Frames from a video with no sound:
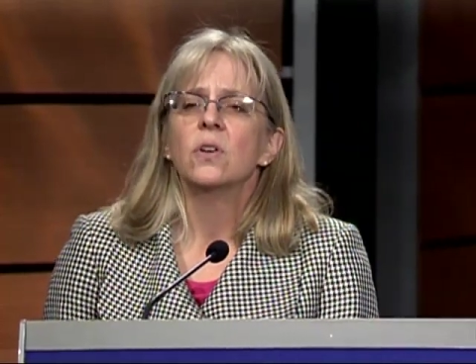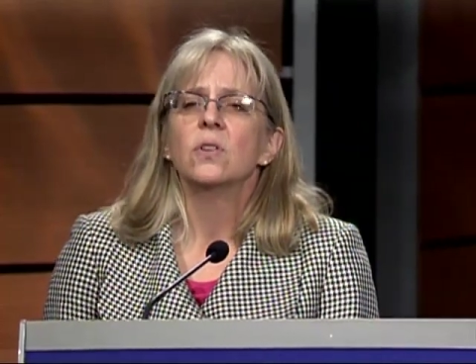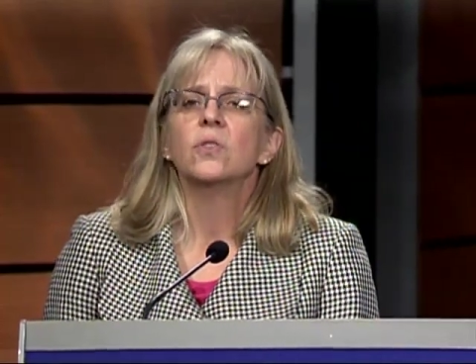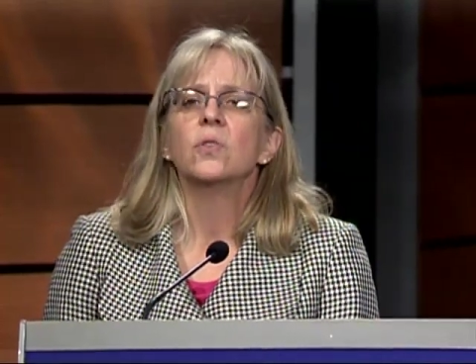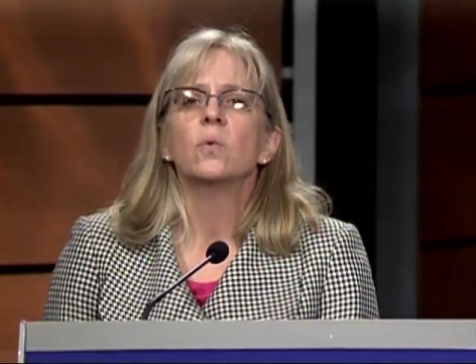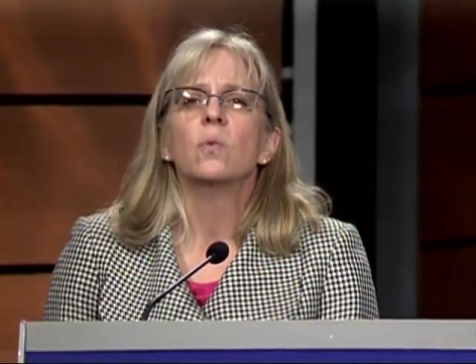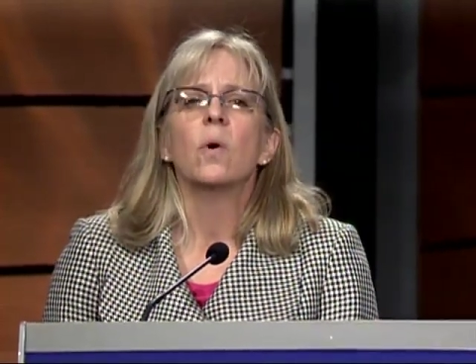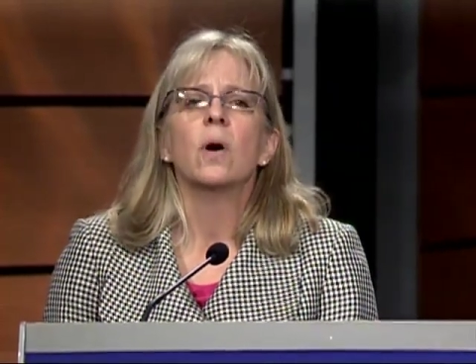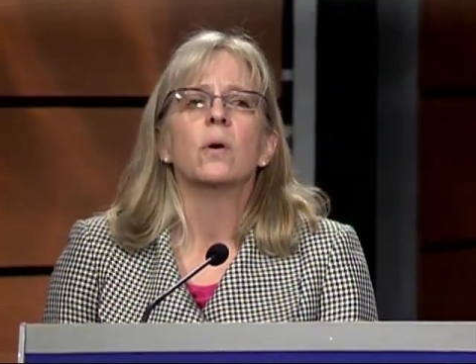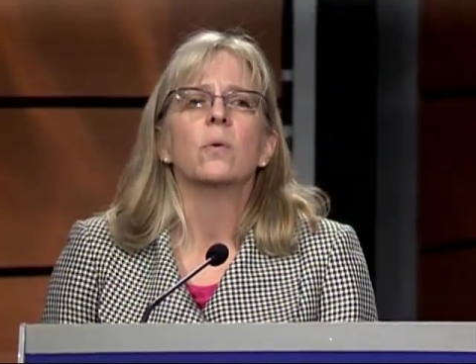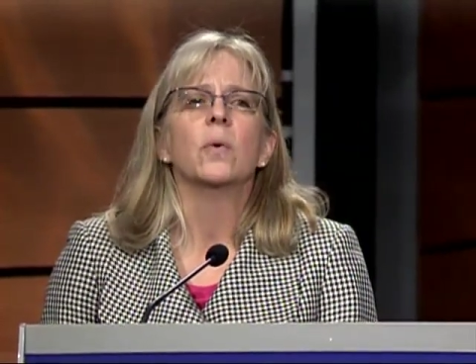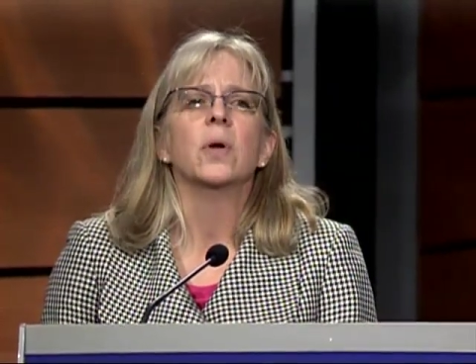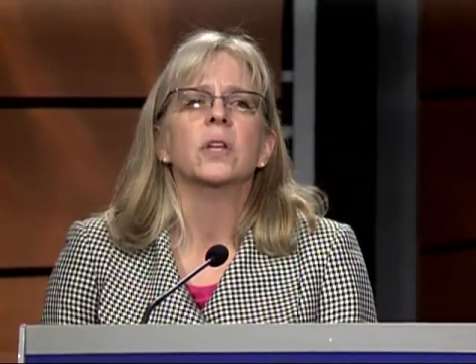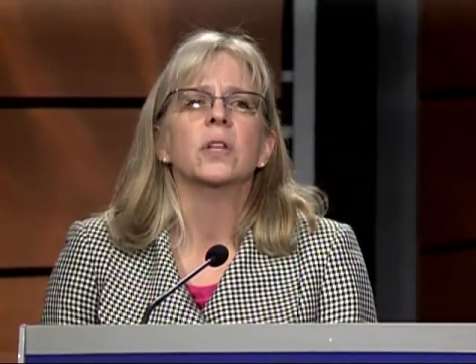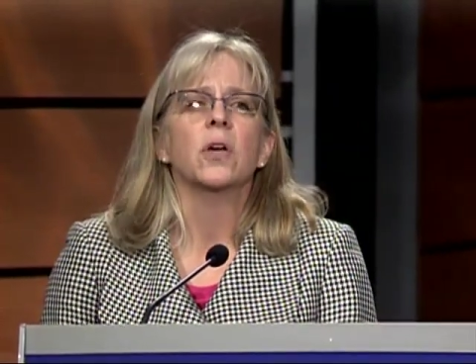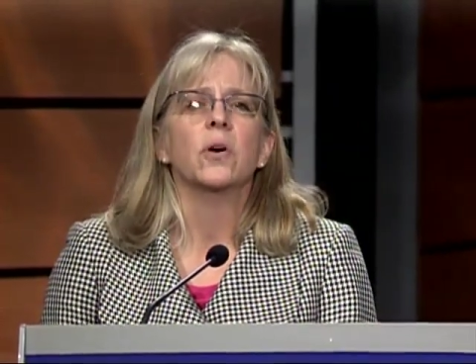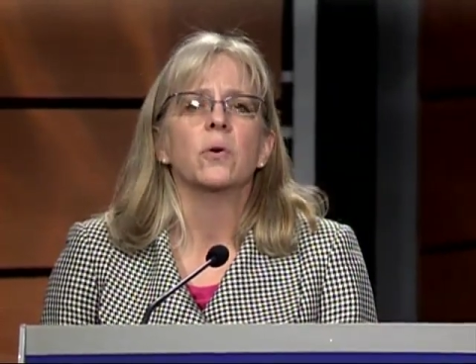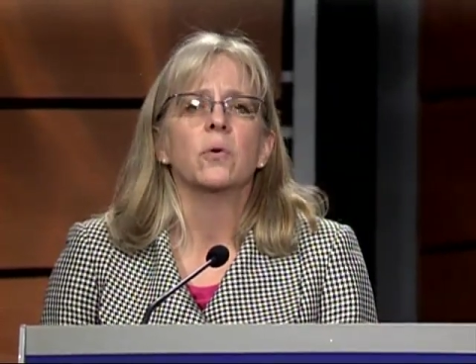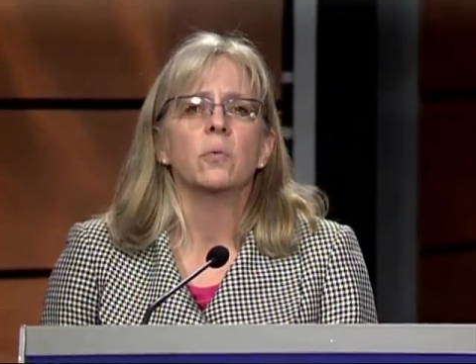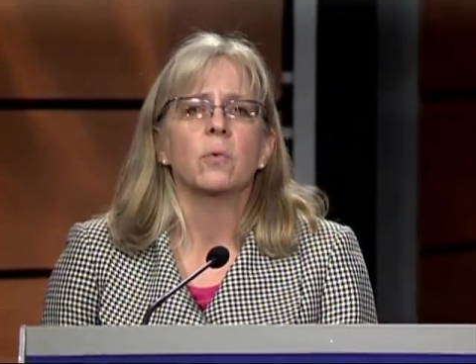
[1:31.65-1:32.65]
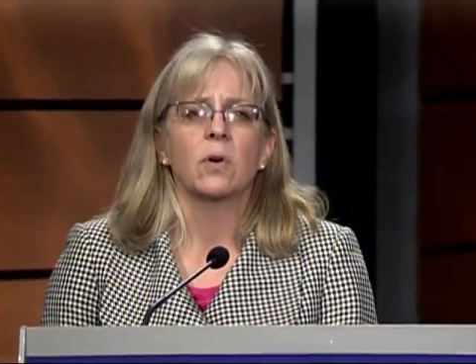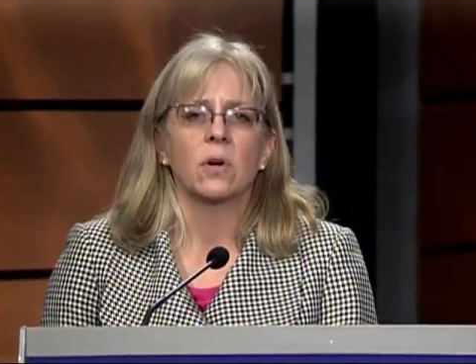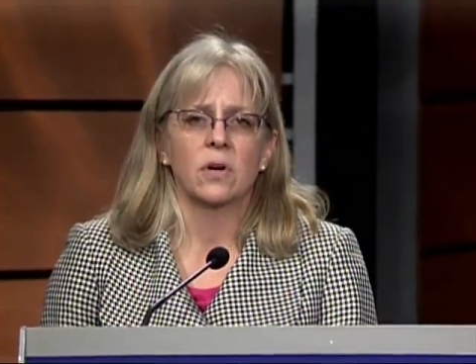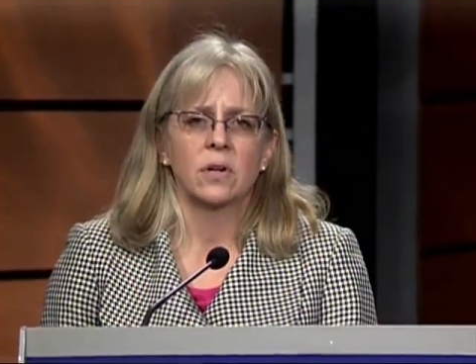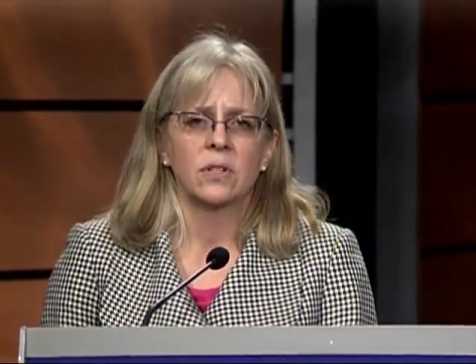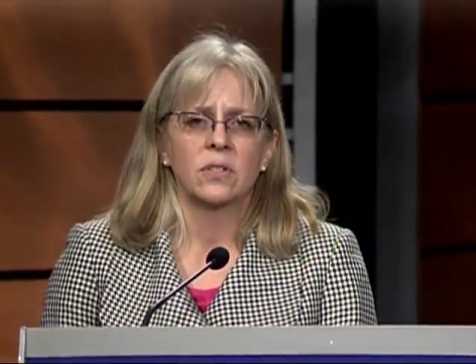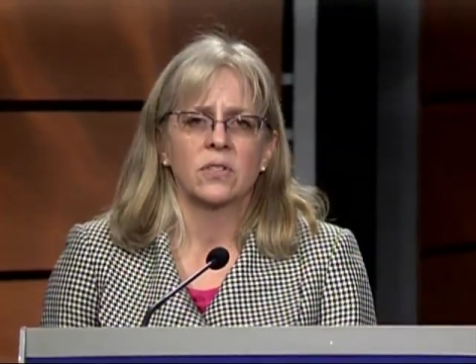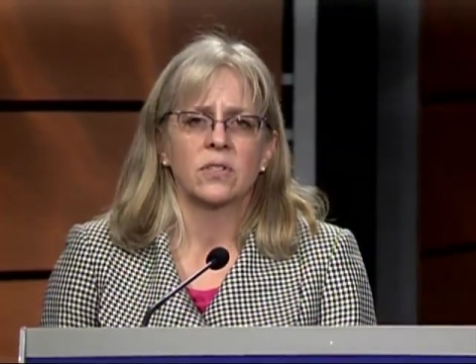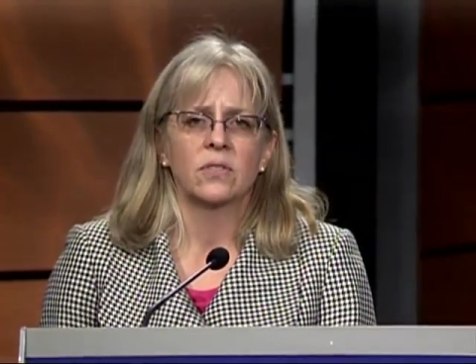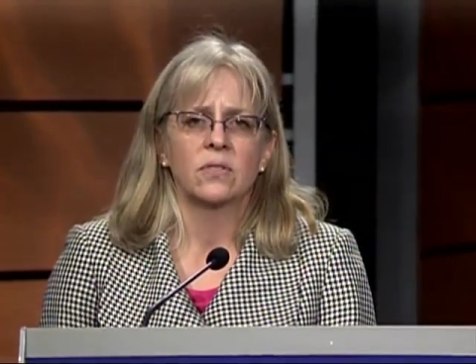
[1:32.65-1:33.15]
to what we know
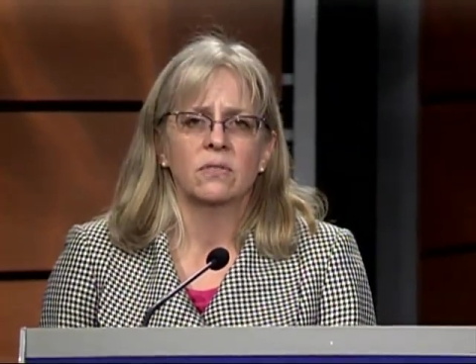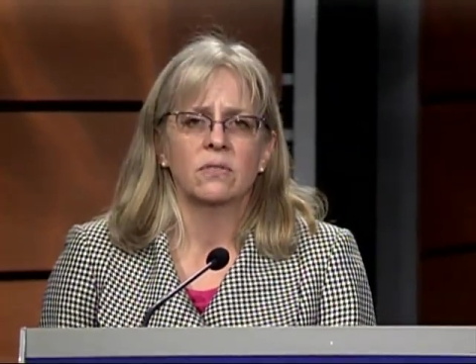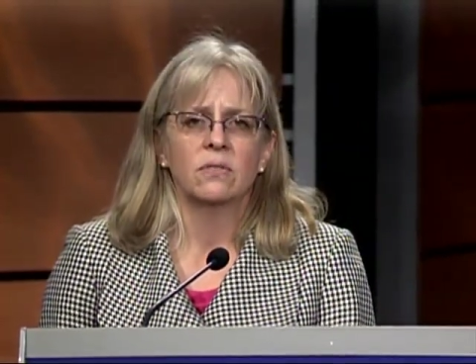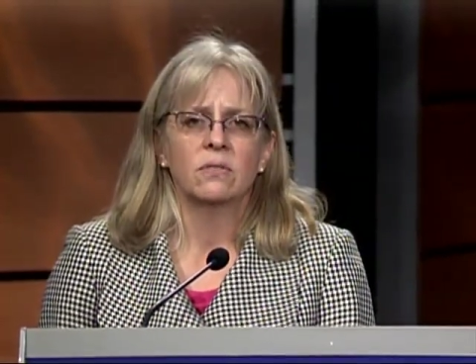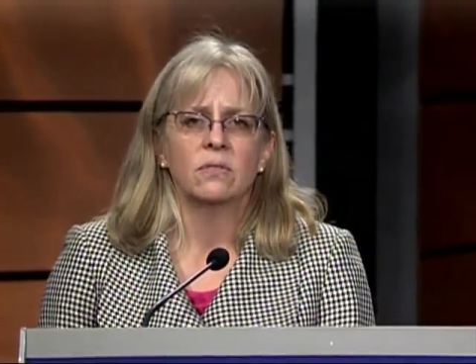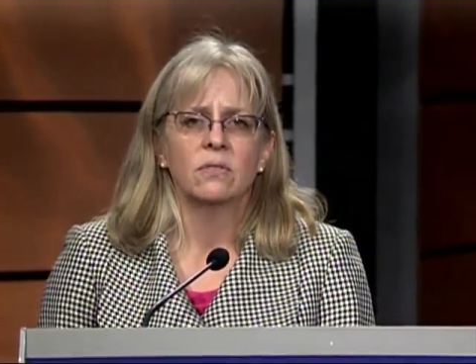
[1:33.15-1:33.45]
works.